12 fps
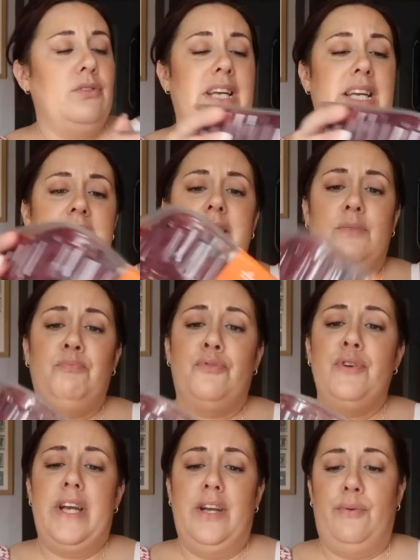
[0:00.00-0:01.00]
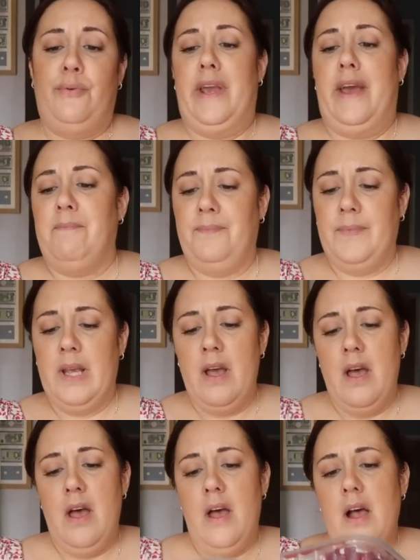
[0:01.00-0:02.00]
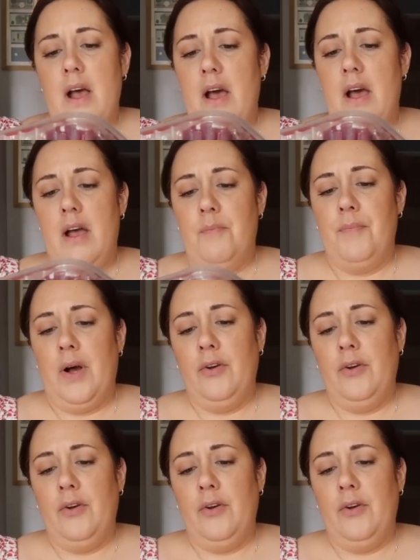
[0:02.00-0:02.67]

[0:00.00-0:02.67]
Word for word: It is pretty annoying. Um,